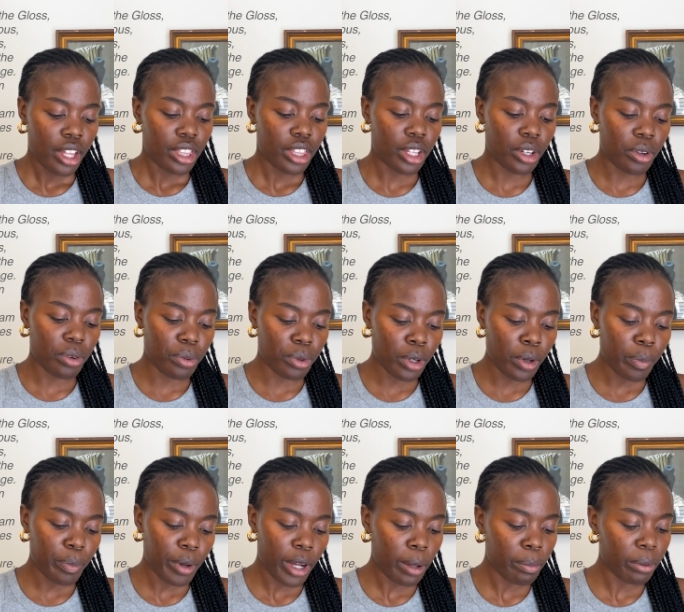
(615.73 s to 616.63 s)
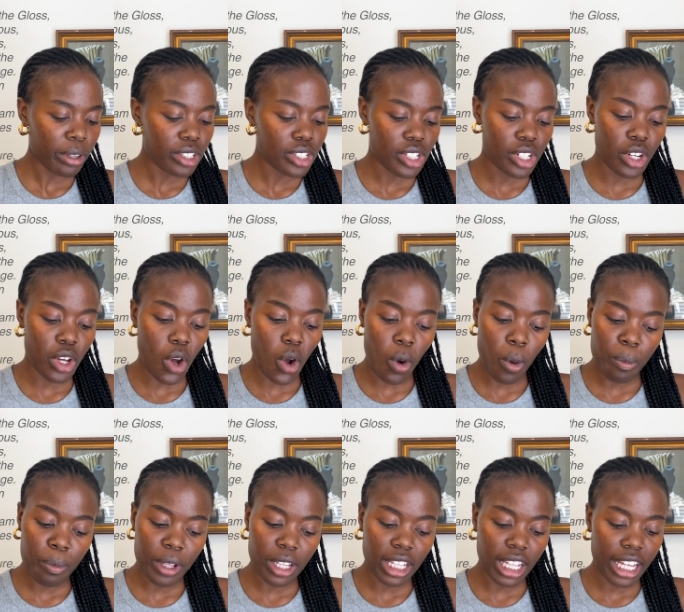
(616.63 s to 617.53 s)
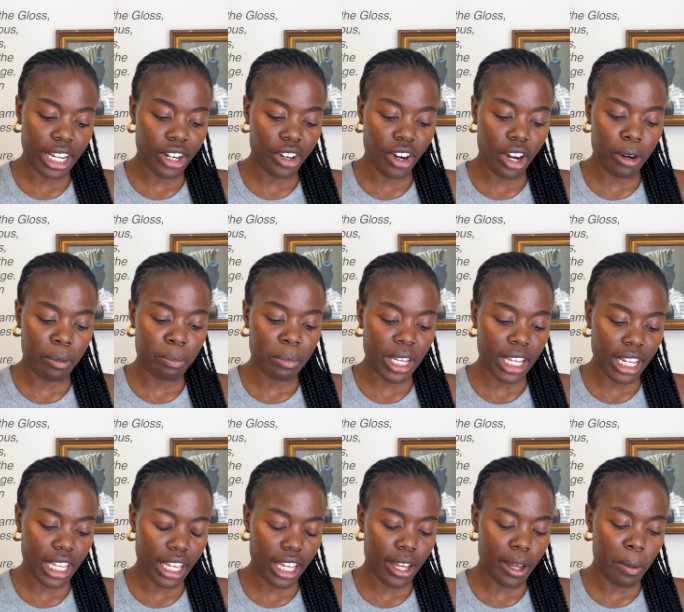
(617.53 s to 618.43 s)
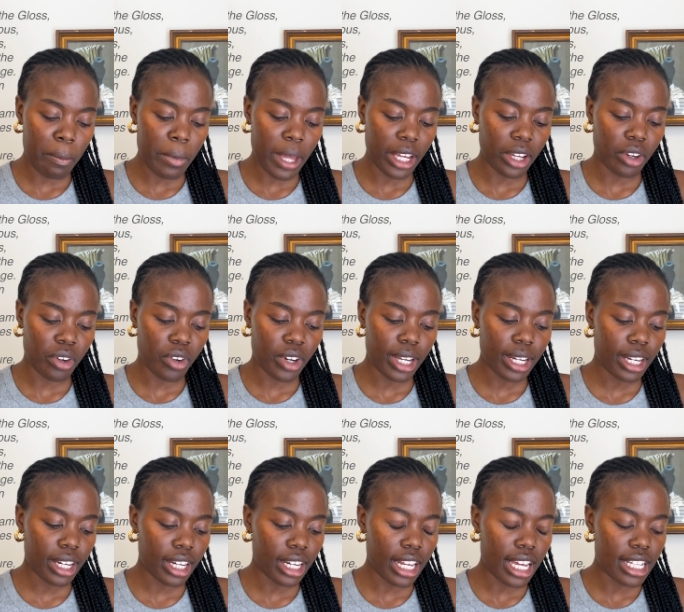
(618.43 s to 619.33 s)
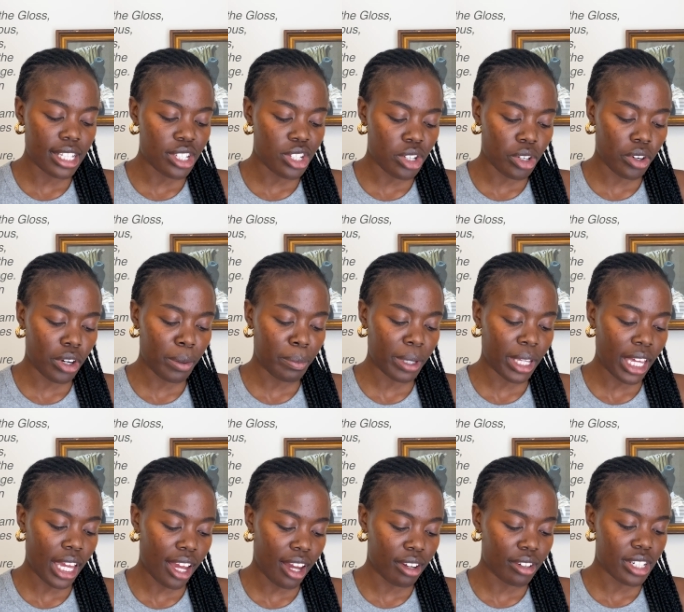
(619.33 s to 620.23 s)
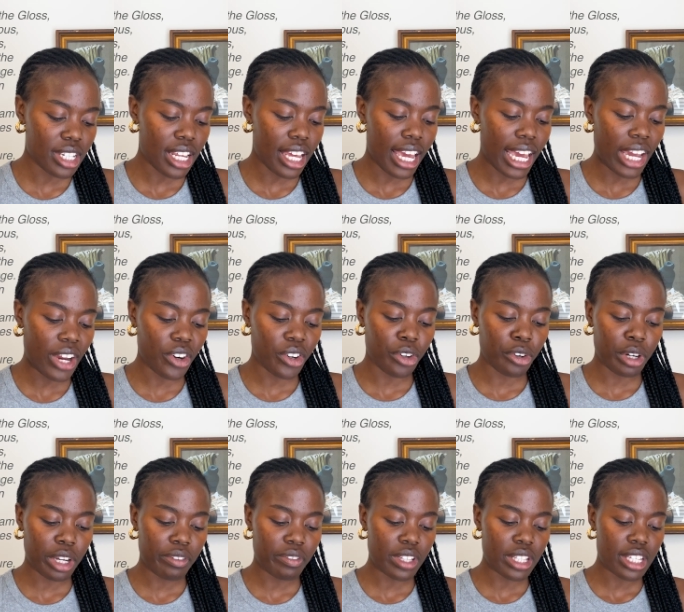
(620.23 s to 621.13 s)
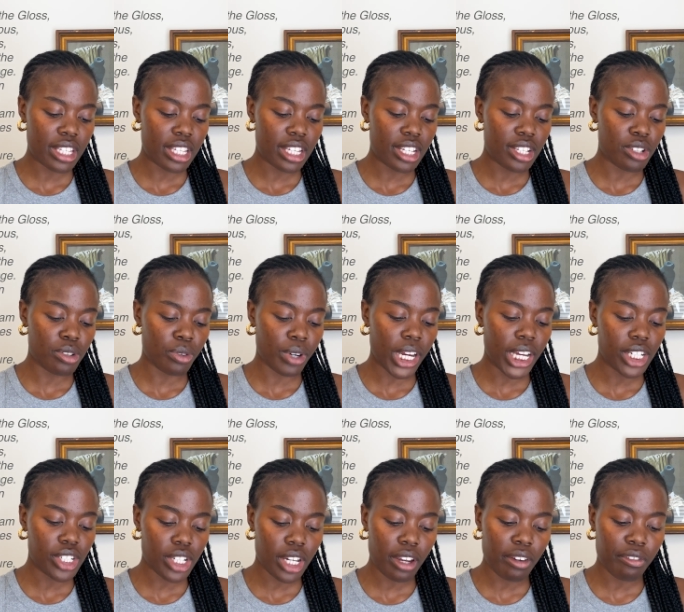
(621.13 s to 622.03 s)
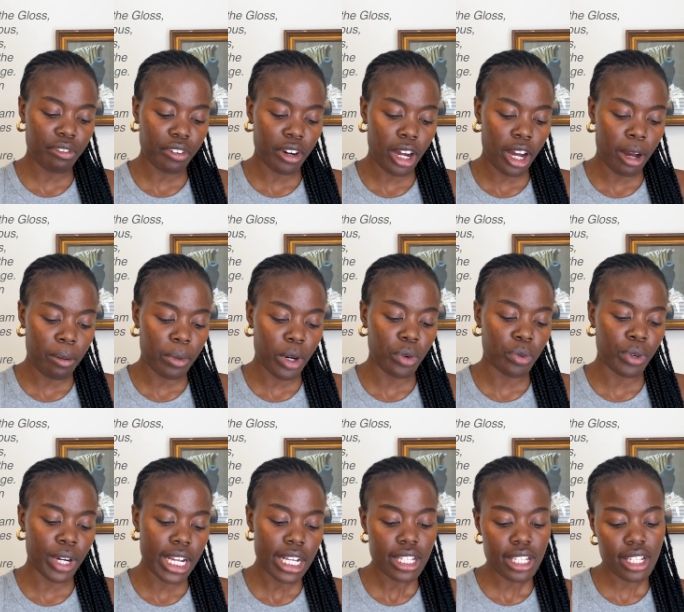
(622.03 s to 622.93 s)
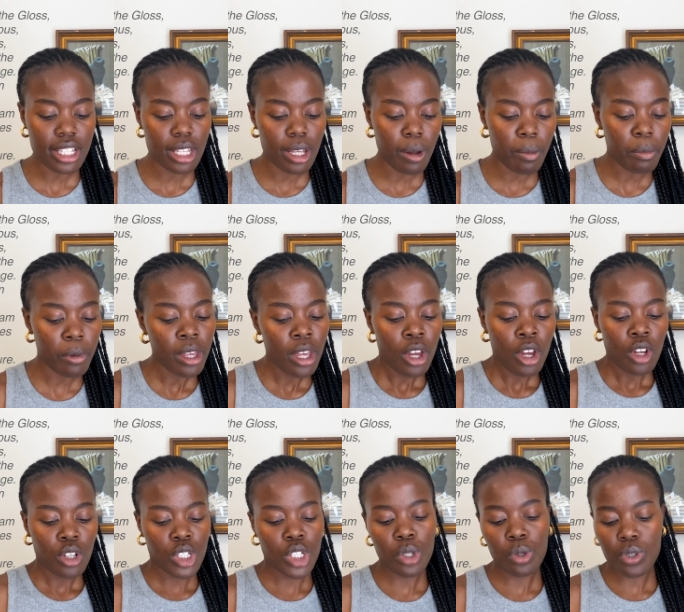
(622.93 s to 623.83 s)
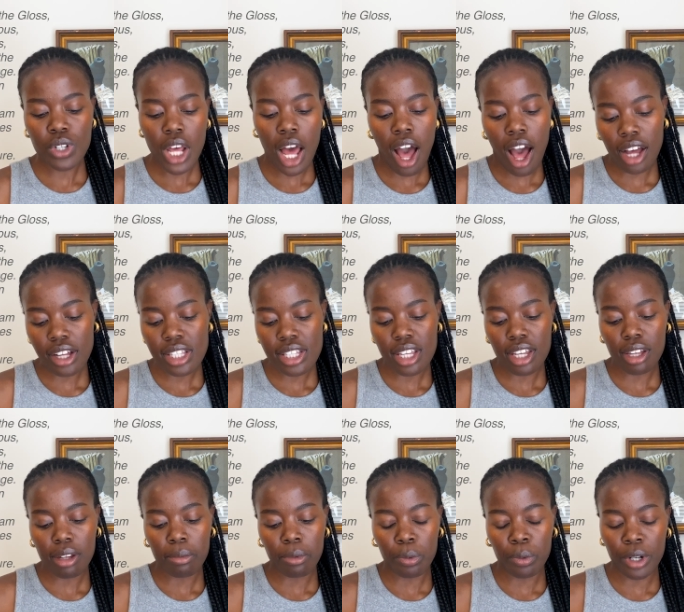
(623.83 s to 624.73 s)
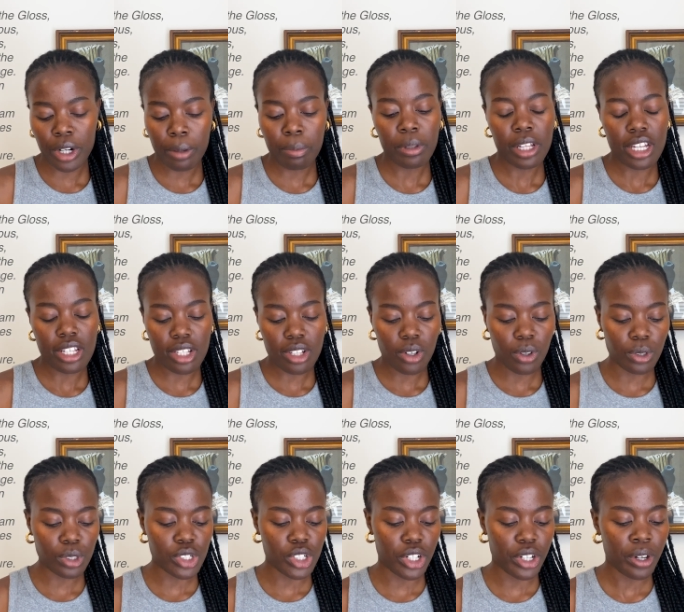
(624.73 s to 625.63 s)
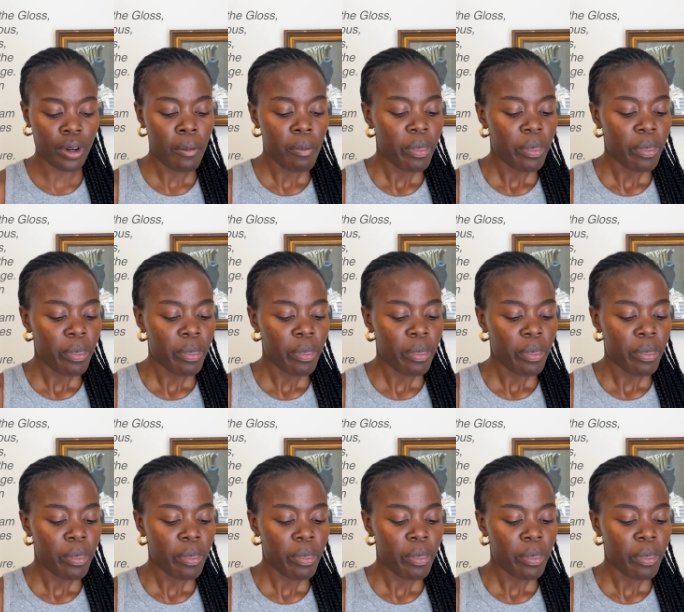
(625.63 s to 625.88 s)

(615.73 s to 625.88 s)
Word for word: The group published an open letter on Medium and created an Instagram account to air grievances ranging from racism to toxic workplace culture.